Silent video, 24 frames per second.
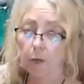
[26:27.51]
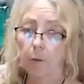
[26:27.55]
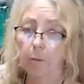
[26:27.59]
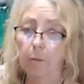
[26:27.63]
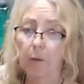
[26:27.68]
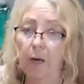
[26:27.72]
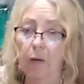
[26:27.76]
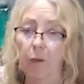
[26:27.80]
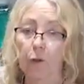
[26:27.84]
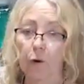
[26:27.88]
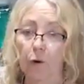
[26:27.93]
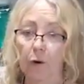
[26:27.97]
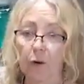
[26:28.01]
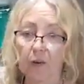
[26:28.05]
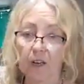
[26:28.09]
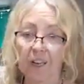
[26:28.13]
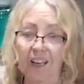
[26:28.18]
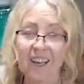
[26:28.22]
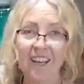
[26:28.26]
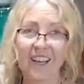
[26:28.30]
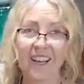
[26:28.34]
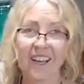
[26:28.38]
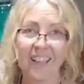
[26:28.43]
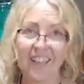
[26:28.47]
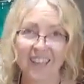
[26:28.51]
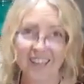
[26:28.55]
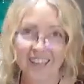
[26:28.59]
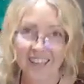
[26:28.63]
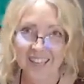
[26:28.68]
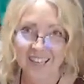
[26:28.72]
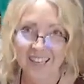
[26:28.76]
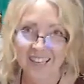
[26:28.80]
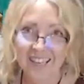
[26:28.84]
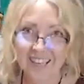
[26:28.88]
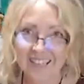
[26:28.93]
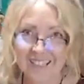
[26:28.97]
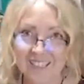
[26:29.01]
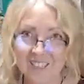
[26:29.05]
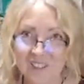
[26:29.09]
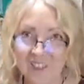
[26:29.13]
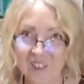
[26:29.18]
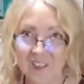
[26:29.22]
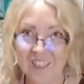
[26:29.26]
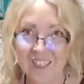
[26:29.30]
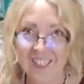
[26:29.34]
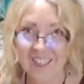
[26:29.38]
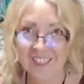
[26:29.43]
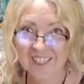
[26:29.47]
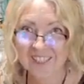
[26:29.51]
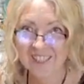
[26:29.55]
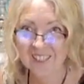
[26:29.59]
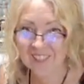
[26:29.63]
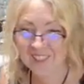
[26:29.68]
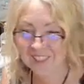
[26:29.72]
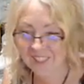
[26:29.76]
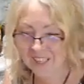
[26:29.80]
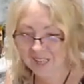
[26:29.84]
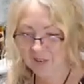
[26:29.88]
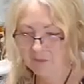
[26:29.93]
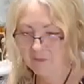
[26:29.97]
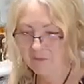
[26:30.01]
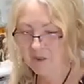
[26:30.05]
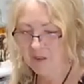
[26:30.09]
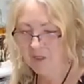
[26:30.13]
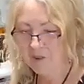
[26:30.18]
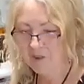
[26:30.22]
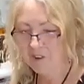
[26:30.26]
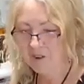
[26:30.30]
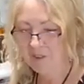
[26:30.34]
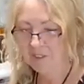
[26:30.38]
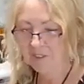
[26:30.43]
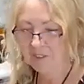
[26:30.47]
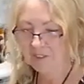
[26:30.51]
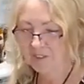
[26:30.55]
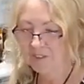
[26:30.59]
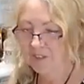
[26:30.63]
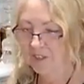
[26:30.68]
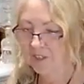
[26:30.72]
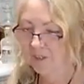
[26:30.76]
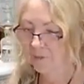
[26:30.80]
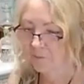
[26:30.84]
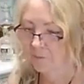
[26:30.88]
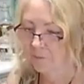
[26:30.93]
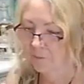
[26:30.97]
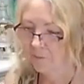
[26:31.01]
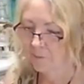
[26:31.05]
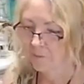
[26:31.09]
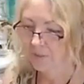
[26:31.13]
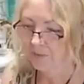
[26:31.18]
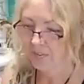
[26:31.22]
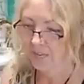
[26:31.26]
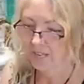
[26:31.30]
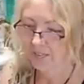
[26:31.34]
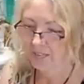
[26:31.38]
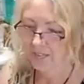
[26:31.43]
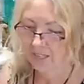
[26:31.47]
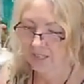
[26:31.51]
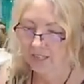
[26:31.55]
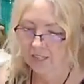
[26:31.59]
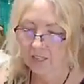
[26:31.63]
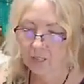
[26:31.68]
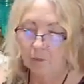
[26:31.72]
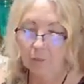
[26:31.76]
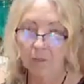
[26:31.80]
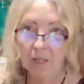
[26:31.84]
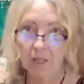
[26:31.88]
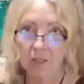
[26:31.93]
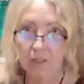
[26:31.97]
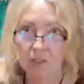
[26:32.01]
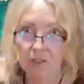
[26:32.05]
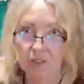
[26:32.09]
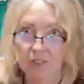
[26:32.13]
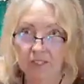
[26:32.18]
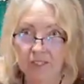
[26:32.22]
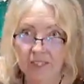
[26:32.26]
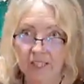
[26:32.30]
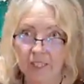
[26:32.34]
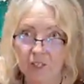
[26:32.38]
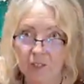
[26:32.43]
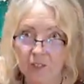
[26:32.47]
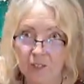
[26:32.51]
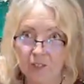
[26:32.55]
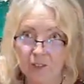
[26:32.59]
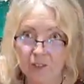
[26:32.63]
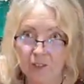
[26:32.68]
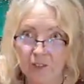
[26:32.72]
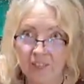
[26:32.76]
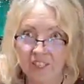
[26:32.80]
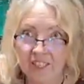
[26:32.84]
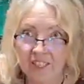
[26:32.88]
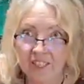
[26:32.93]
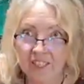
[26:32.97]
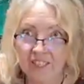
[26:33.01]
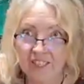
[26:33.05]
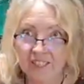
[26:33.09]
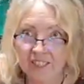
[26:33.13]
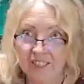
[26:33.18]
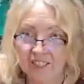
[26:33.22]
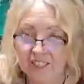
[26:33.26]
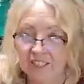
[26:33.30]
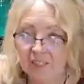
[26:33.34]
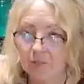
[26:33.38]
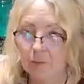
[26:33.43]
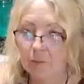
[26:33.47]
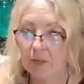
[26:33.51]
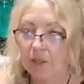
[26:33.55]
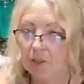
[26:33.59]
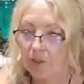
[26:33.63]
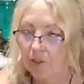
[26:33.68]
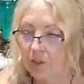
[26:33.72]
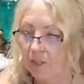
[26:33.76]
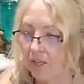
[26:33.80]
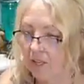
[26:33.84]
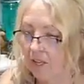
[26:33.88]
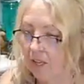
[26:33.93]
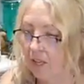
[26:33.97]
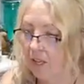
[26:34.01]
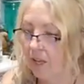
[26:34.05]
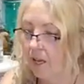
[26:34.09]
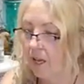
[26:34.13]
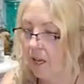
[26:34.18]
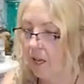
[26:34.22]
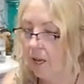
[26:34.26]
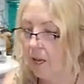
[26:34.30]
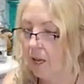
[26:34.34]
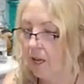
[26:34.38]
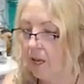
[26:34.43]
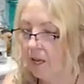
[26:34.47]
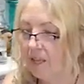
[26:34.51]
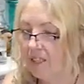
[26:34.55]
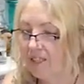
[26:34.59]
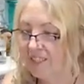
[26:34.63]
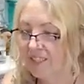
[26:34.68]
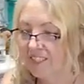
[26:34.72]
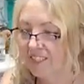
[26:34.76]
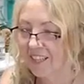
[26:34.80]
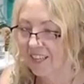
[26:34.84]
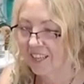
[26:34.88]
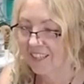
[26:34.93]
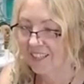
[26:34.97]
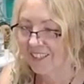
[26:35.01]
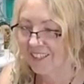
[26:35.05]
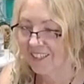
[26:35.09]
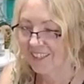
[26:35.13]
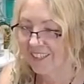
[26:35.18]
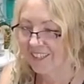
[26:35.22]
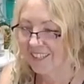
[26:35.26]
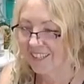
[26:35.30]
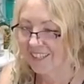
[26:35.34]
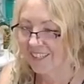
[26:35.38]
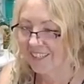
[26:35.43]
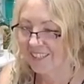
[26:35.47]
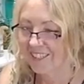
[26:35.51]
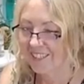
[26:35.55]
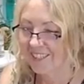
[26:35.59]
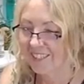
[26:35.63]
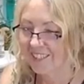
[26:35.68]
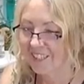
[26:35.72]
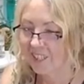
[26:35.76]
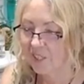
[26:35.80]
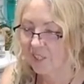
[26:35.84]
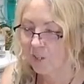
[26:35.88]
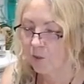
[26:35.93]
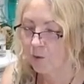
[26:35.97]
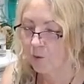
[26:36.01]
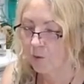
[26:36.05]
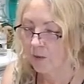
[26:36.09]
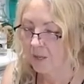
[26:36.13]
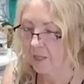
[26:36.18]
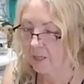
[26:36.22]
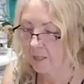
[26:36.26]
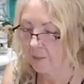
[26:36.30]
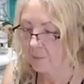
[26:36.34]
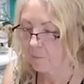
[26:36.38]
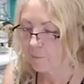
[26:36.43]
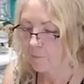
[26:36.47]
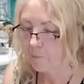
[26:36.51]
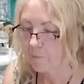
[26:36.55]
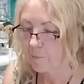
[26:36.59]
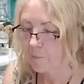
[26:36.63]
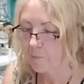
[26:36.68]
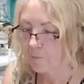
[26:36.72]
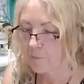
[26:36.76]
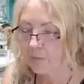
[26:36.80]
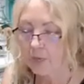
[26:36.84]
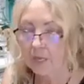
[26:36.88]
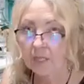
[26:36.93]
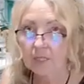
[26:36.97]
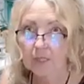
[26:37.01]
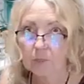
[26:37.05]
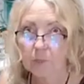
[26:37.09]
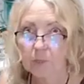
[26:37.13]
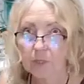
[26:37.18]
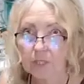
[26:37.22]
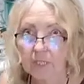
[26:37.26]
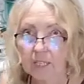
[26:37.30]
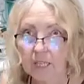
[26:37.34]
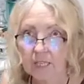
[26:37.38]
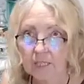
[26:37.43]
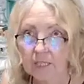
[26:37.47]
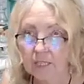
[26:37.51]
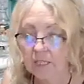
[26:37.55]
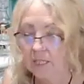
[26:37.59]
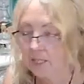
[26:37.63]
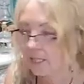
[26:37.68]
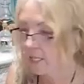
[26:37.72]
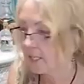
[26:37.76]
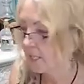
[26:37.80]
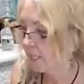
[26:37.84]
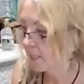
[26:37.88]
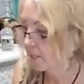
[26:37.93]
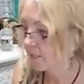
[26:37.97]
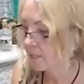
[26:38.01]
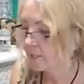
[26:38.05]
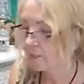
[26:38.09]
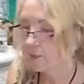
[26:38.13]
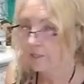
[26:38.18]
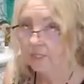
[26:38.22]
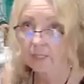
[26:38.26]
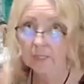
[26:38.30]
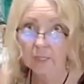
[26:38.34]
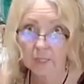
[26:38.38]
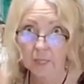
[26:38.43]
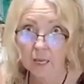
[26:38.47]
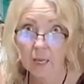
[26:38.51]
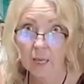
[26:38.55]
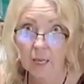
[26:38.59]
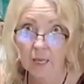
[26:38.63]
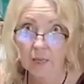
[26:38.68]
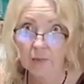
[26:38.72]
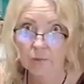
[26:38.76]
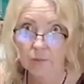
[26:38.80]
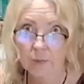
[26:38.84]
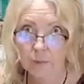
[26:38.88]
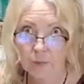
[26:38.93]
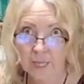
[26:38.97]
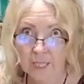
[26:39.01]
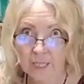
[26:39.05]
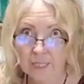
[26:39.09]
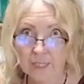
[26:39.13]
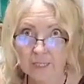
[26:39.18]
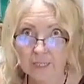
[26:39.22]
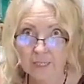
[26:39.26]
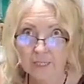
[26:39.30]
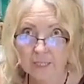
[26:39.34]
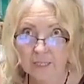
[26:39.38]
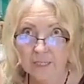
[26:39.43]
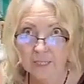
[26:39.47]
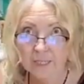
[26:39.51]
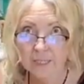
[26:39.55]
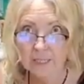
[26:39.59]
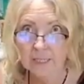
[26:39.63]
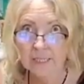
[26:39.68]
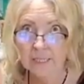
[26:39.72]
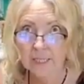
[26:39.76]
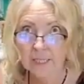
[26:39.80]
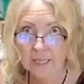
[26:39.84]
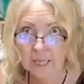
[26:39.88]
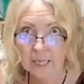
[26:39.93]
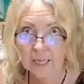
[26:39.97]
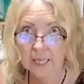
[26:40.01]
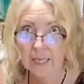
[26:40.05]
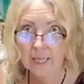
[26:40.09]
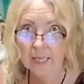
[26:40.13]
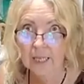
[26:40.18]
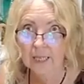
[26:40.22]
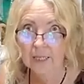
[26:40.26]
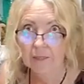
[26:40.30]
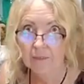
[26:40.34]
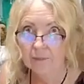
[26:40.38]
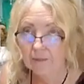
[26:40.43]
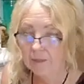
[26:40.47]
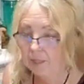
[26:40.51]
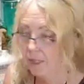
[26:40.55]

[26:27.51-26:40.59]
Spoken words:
mother. It's growing its own little mother on the top. And that little mother, see how cute it is, a little mother. And so it's protecting it. And so it's alive, right? It's alive.